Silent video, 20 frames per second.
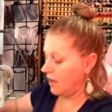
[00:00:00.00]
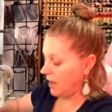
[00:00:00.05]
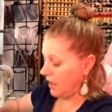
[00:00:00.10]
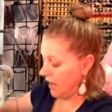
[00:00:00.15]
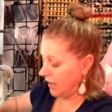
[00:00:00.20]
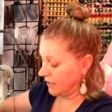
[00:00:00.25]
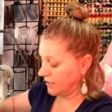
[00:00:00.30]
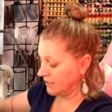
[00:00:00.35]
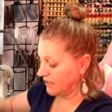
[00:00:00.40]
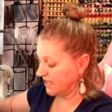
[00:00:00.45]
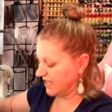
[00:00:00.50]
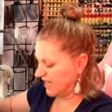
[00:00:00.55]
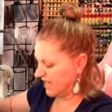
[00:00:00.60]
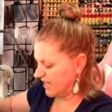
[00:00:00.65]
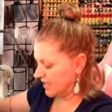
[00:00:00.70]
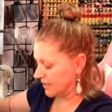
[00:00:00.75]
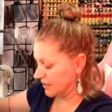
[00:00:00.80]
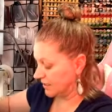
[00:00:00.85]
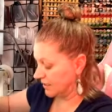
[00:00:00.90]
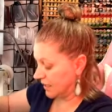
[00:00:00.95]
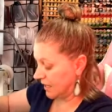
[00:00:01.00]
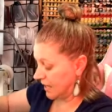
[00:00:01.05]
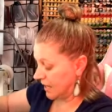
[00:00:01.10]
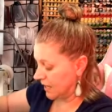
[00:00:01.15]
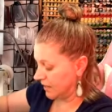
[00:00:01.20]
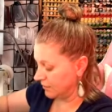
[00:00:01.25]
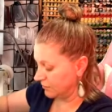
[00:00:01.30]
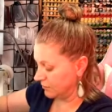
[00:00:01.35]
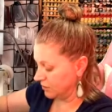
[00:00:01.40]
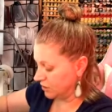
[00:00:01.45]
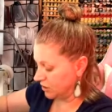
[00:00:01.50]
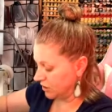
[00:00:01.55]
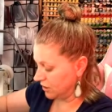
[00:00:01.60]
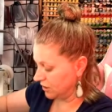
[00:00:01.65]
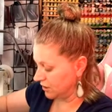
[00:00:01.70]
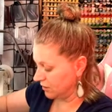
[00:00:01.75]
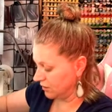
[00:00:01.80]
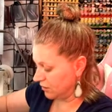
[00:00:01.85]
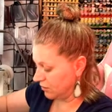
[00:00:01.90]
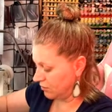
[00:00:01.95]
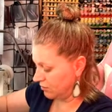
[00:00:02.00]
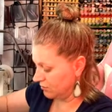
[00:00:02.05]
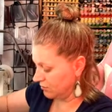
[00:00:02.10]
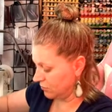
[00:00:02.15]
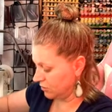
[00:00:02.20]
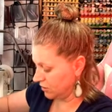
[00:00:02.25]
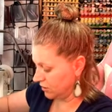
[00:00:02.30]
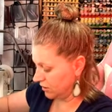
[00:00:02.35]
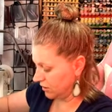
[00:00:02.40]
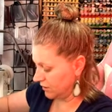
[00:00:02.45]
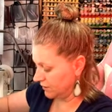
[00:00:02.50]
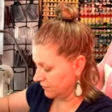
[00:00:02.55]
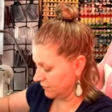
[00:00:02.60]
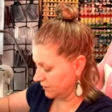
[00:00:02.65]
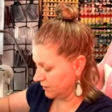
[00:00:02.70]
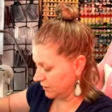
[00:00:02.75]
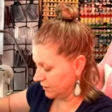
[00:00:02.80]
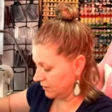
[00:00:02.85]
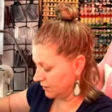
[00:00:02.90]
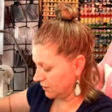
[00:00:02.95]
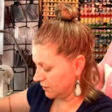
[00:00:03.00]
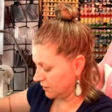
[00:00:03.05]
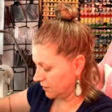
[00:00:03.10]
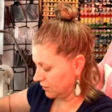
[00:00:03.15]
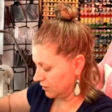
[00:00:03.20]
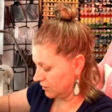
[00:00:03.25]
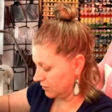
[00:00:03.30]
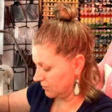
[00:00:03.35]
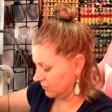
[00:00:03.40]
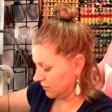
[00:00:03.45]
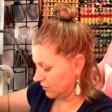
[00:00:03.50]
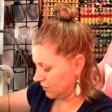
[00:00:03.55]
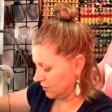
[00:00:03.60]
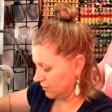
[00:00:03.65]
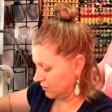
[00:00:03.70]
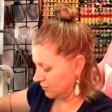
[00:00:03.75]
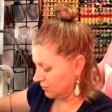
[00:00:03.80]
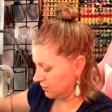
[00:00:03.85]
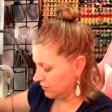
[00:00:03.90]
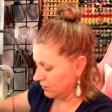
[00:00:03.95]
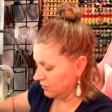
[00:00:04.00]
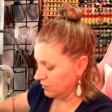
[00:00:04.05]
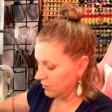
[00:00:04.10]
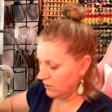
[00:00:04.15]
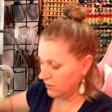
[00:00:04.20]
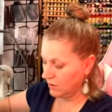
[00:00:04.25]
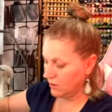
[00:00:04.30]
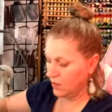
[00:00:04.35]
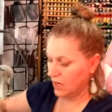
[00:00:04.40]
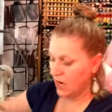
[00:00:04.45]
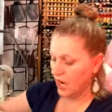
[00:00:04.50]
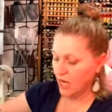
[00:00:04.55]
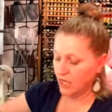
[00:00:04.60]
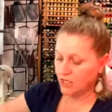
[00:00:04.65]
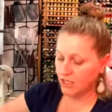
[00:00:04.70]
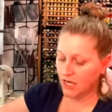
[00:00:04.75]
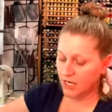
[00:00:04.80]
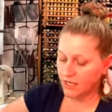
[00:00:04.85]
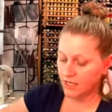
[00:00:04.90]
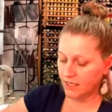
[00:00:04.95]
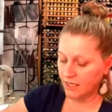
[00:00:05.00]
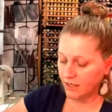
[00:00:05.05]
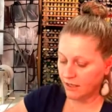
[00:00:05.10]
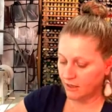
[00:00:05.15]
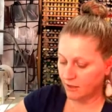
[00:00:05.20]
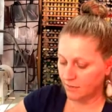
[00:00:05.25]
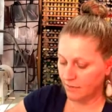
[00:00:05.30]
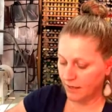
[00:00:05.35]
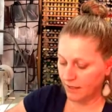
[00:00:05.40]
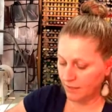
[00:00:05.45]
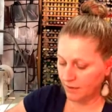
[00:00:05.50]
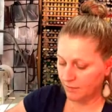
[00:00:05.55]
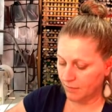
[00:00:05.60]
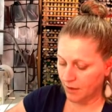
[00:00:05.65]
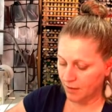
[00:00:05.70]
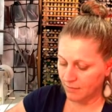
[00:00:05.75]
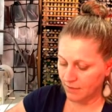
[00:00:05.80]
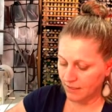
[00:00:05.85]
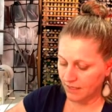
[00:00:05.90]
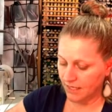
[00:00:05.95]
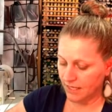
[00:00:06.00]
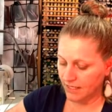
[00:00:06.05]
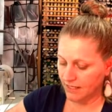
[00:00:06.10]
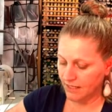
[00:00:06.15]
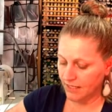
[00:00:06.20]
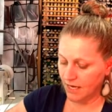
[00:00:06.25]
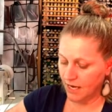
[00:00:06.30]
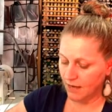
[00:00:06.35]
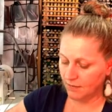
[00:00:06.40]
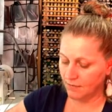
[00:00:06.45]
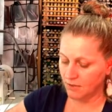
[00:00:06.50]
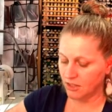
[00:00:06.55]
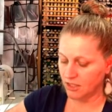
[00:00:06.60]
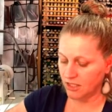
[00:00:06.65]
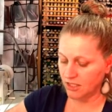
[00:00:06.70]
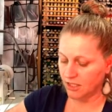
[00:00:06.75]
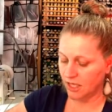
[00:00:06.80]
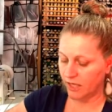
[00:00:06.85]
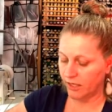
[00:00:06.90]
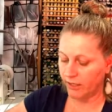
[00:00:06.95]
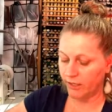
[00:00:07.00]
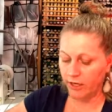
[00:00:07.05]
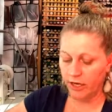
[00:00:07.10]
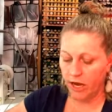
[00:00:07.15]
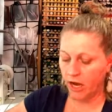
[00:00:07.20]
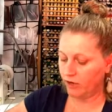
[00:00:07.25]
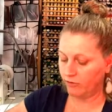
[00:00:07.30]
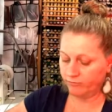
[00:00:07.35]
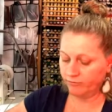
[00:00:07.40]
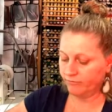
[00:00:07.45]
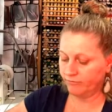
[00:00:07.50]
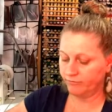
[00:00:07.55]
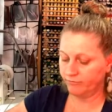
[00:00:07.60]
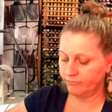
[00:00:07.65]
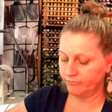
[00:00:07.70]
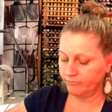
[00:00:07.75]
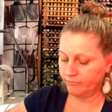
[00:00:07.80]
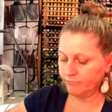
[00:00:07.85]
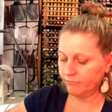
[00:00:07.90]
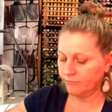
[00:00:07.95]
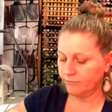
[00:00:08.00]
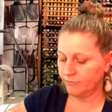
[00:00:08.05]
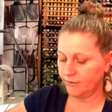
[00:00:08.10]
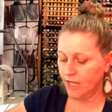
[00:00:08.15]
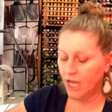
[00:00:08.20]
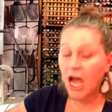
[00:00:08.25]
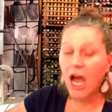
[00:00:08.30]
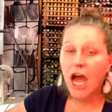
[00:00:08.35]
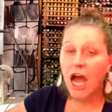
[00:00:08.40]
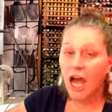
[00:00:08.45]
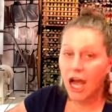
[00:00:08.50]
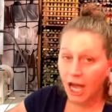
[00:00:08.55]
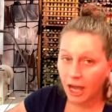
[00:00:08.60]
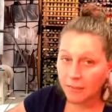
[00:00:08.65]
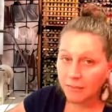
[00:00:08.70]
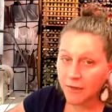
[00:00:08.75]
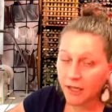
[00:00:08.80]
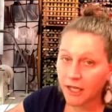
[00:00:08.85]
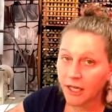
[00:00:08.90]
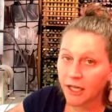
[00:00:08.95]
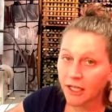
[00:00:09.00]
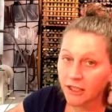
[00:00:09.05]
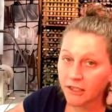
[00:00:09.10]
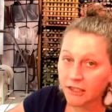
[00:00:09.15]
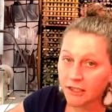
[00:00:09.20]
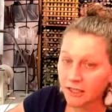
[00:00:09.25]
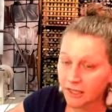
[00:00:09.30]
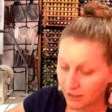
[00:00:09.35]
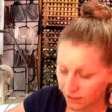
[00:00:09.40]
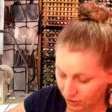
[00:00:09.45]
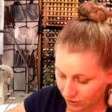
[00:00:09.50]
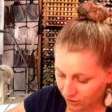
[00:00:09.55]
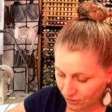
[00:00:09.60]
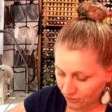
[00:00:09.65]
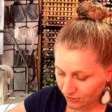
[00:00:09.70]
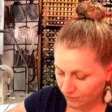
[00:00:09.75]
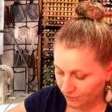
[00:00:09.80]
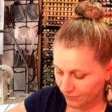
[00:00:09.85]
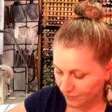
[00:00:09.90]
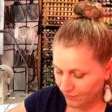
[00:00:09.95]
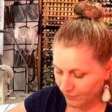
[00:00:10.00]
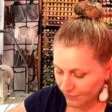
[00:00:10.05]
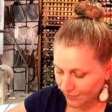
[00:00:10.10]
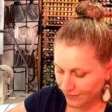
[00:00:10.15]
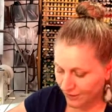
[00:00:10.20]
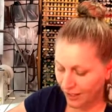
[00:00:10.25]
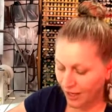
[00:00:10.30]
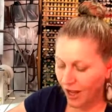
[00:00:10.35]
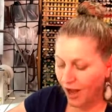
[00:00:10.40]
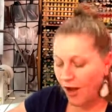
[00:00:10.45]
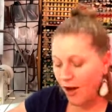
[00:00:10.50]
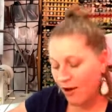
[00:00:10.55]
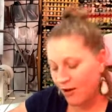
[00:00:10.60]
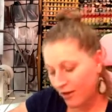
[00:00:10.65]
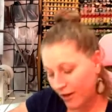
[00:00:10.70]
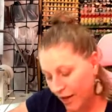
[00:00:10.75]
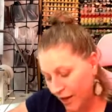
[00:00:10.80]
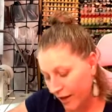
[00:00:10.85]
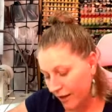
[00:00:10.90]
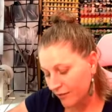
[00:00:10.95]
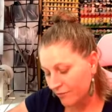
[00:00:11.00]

I can set it aside, and when she gets home, she loves to unstitch them. So I tried to get her to make the bummies last night, but she's like, no, I'm going to unstitch. It's like, oh, okay.